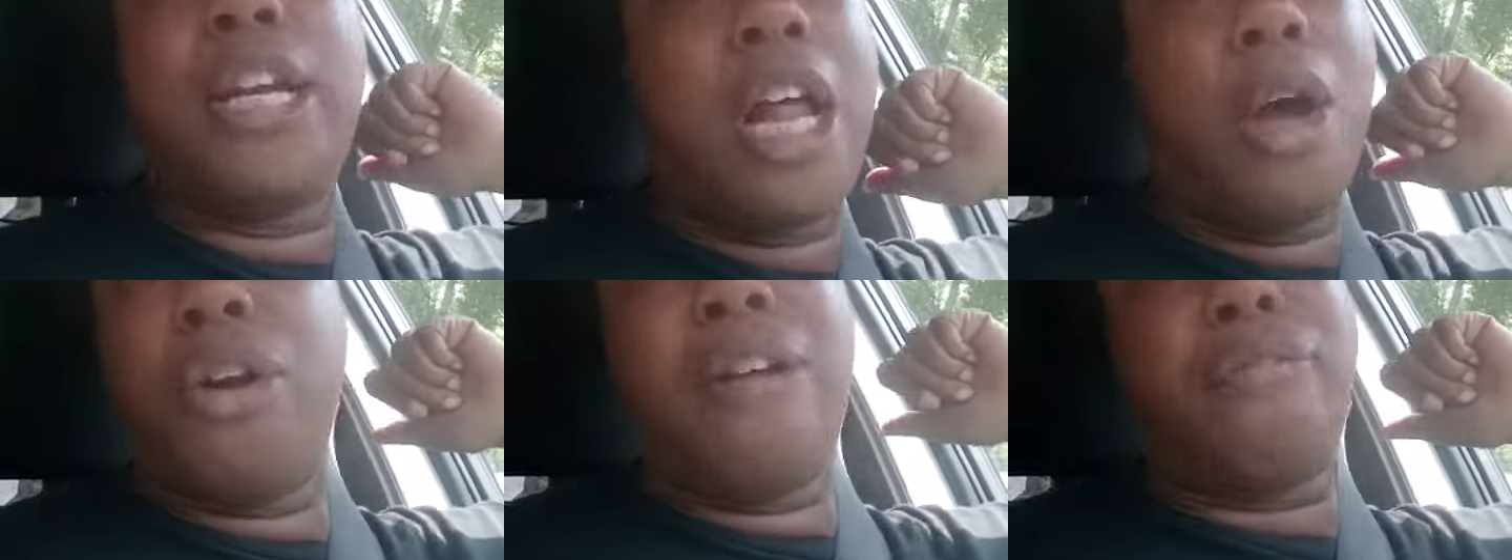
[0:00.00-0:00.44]

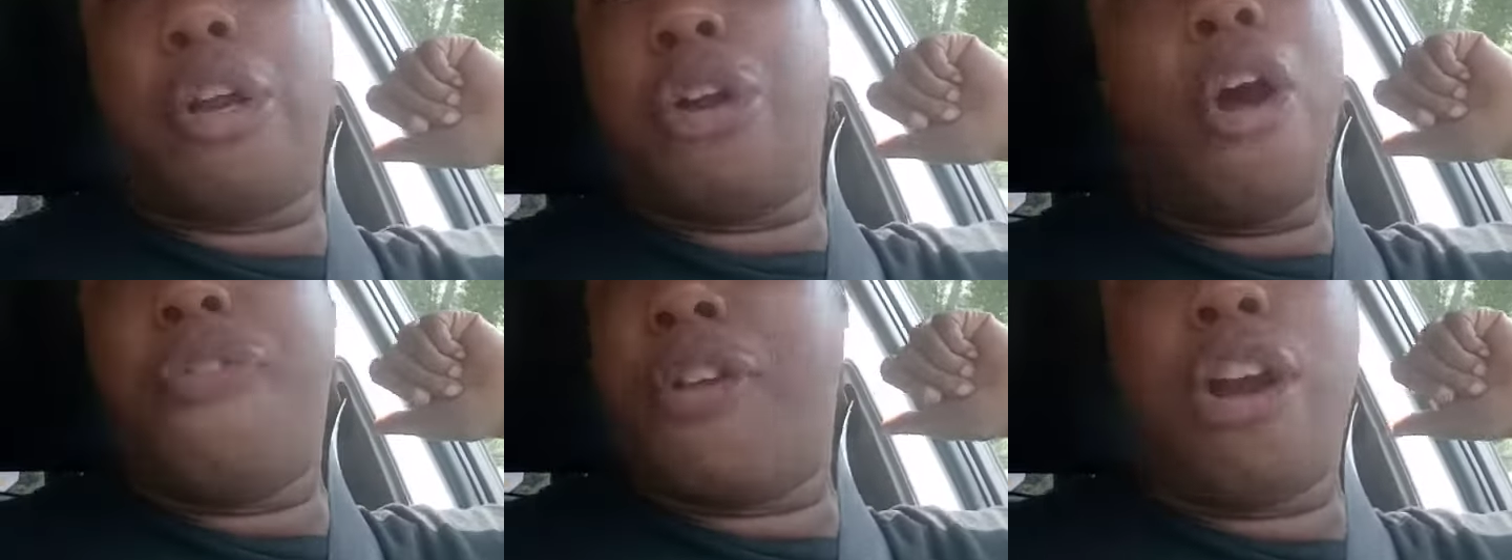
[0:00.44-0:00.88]
long enough to
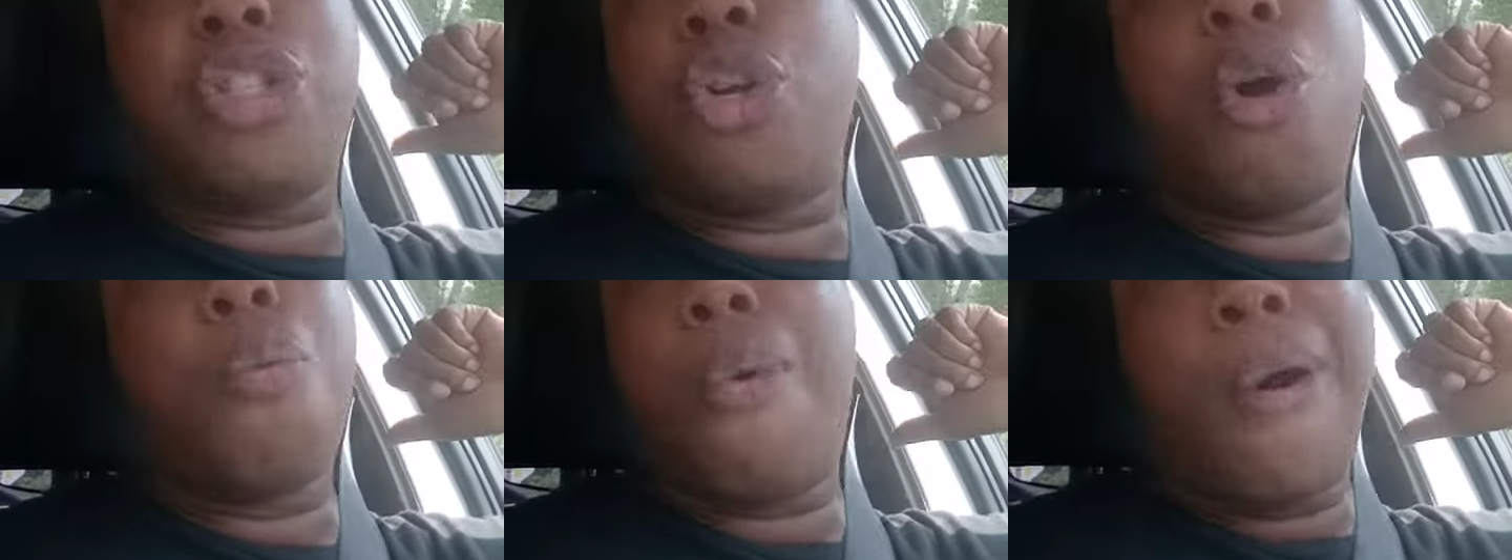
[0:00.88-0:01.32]
know there's
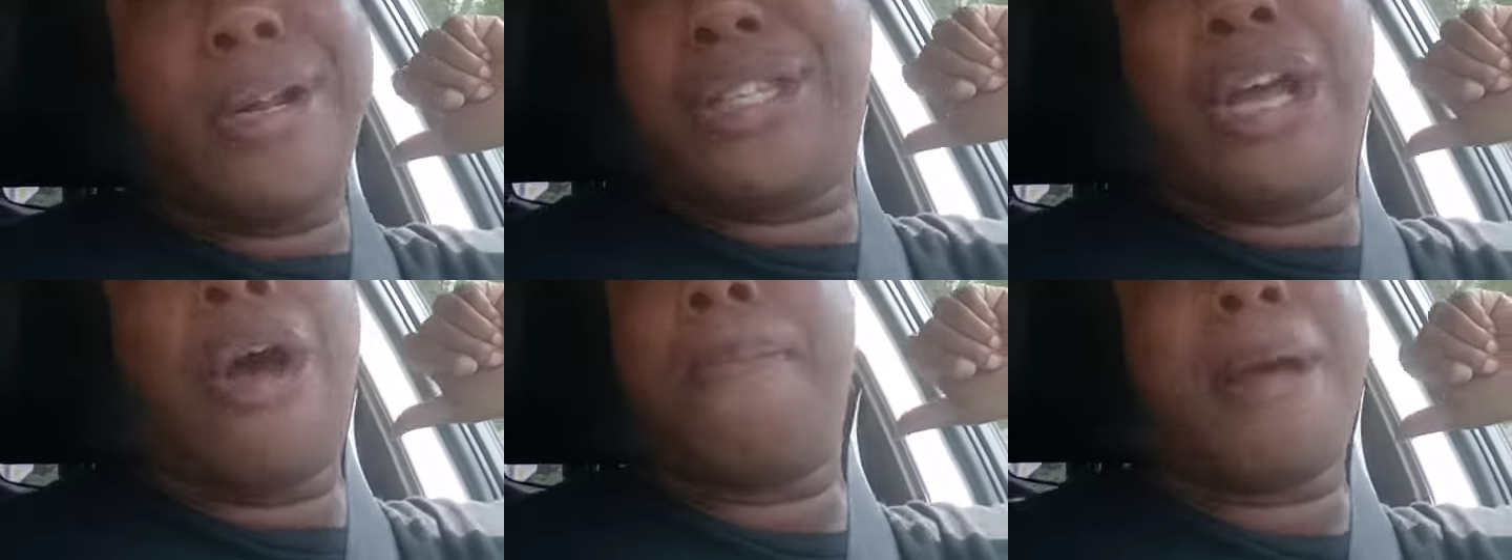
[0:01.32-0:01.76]
no
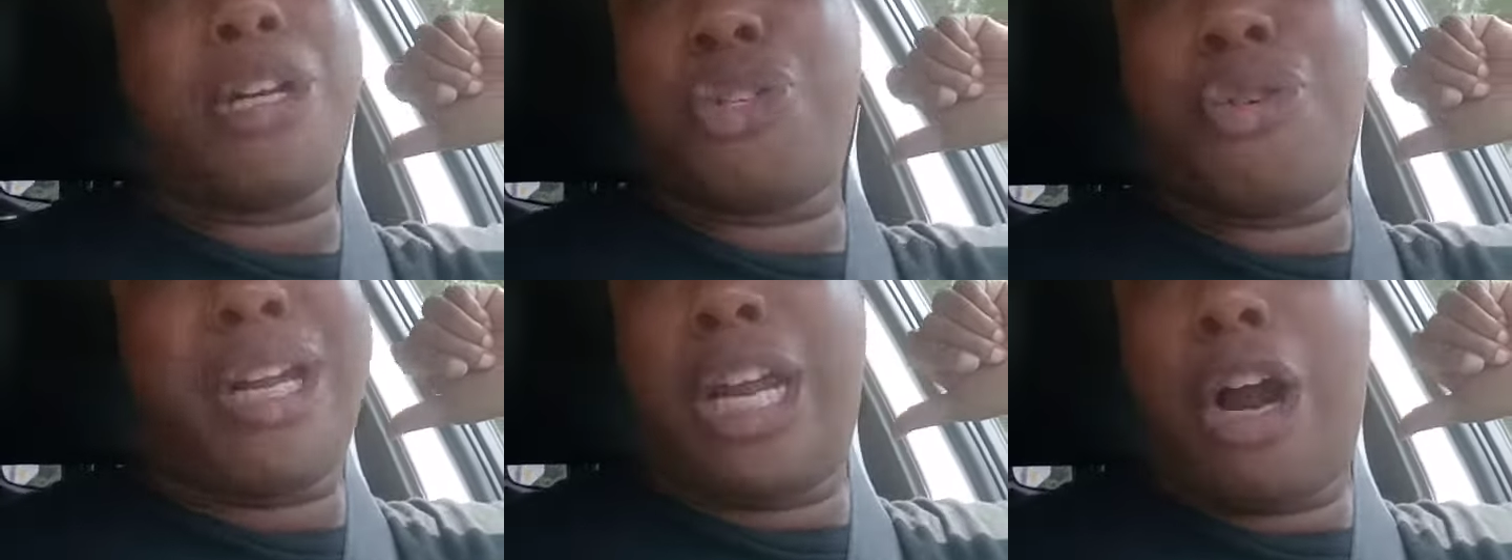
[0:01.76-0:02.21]
warrants on my
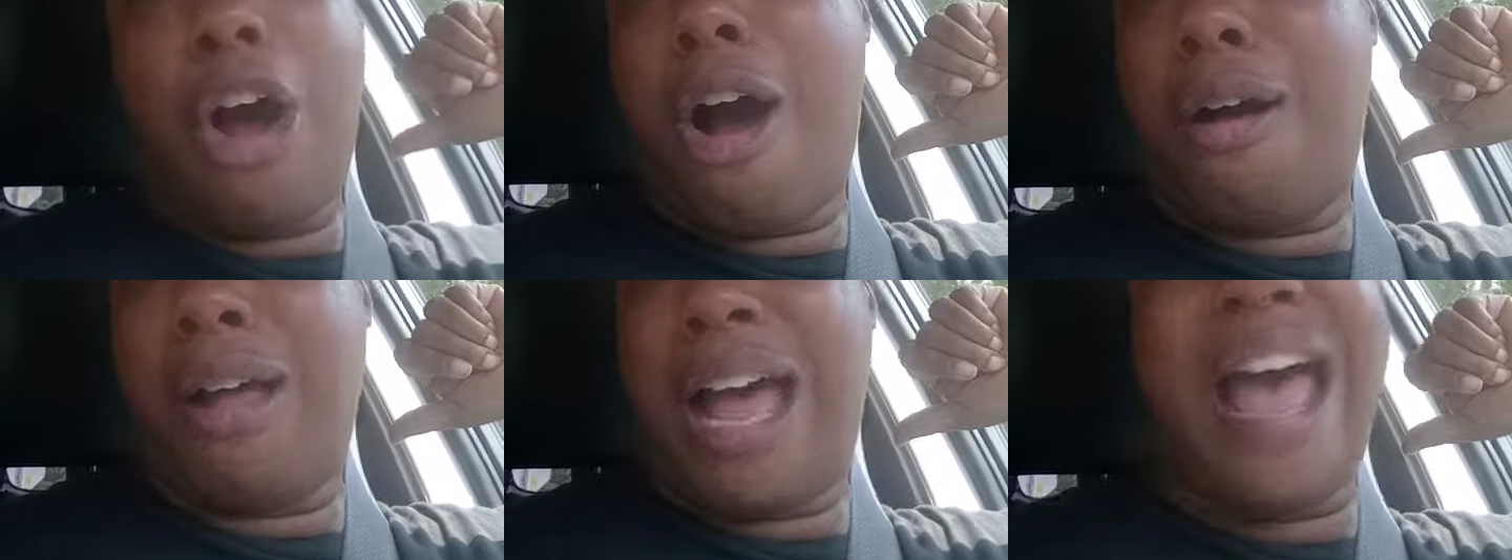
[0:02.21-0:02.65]
truck at
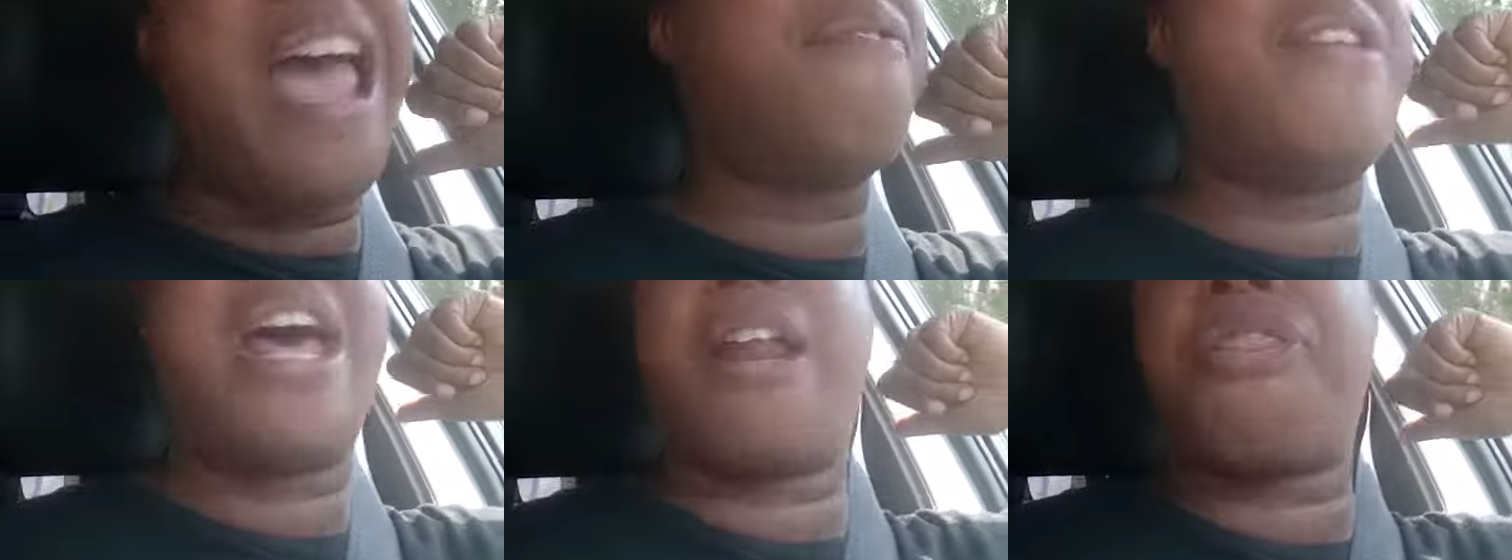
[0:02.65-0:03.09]
all. I
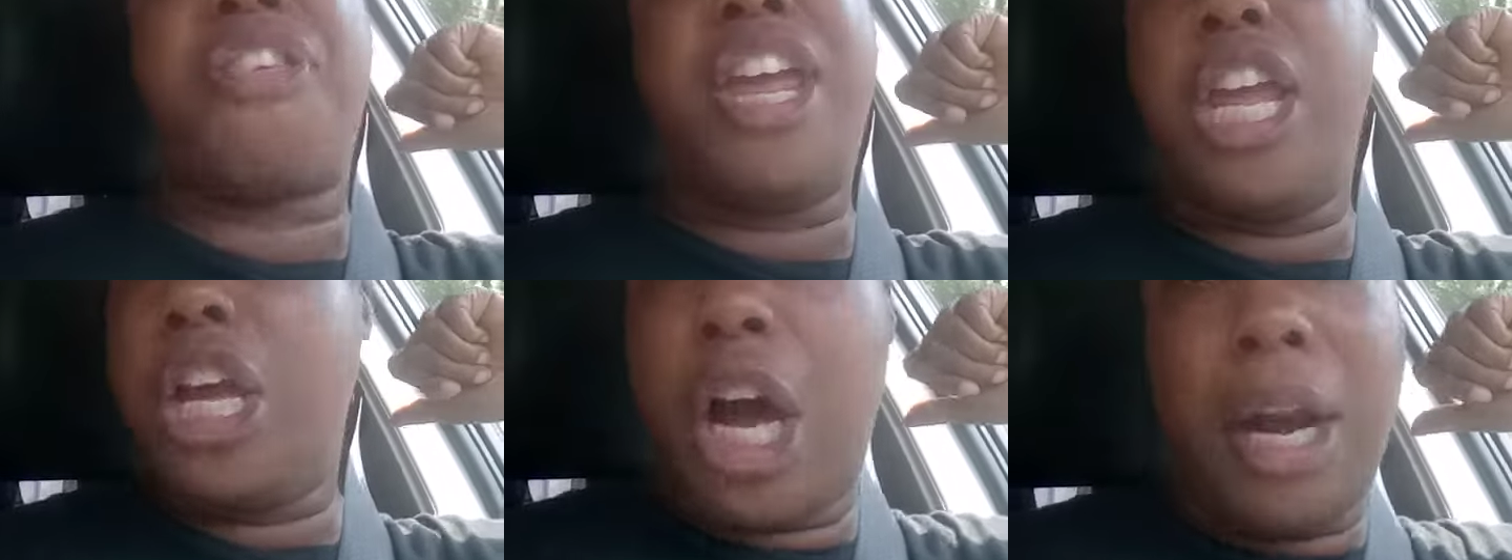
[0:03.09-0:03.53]
have not a
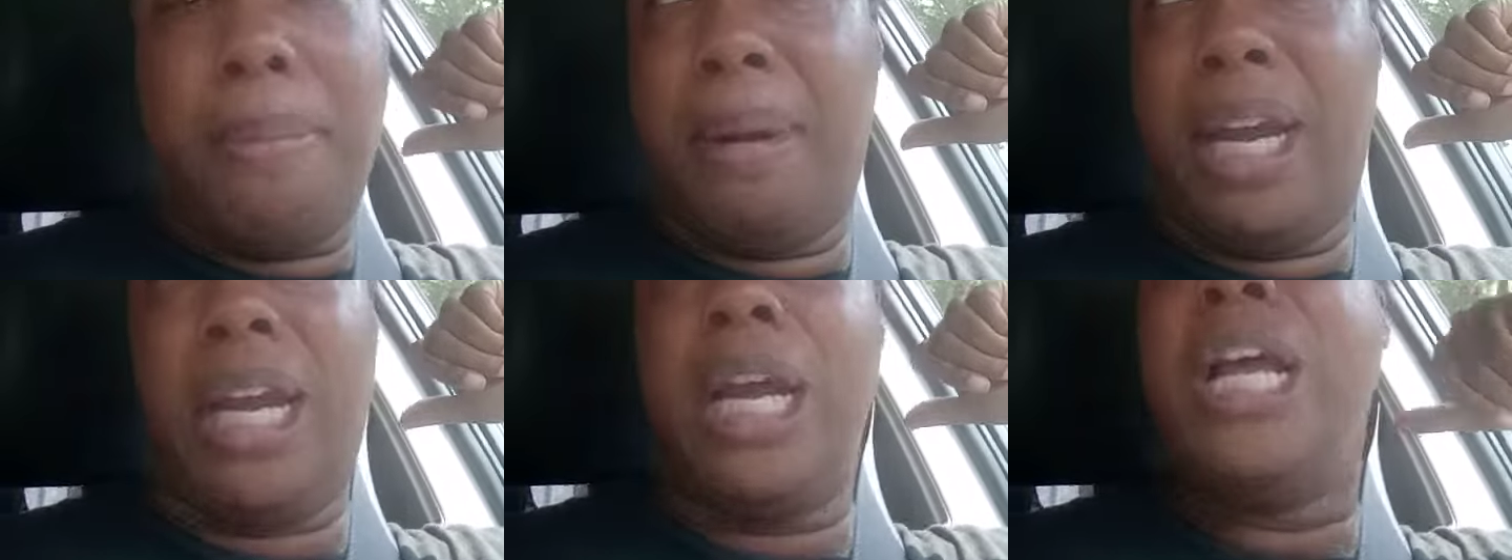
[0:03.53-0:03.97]
thing on
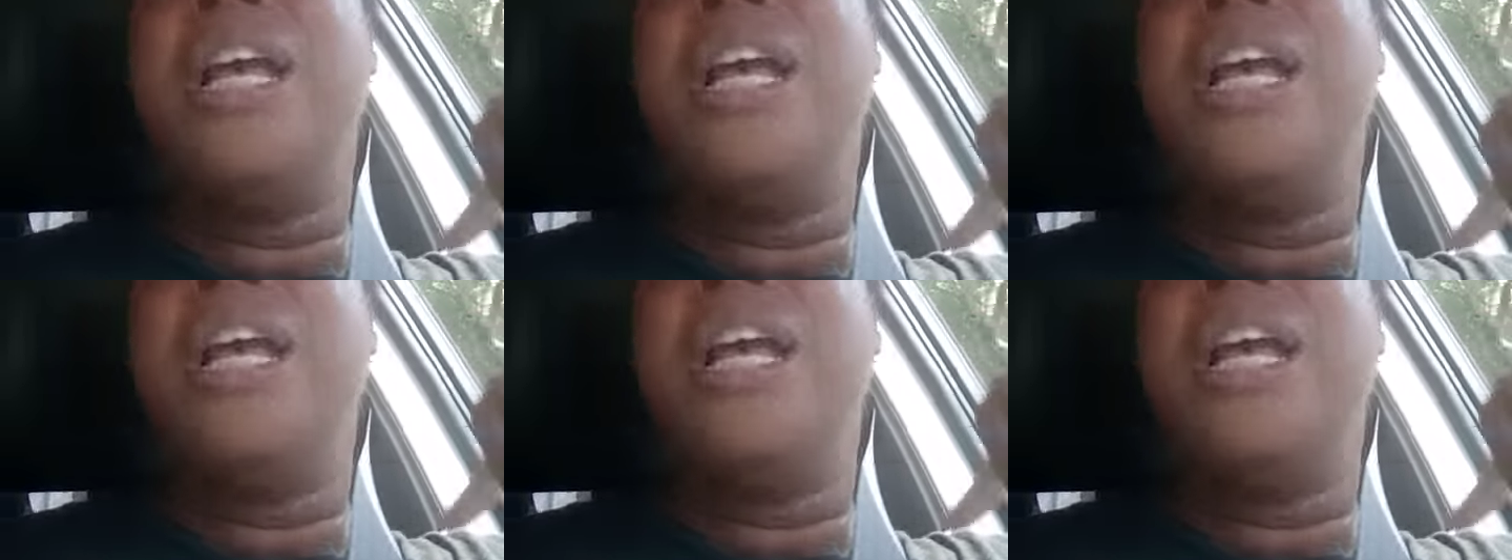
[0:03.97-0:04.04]
me.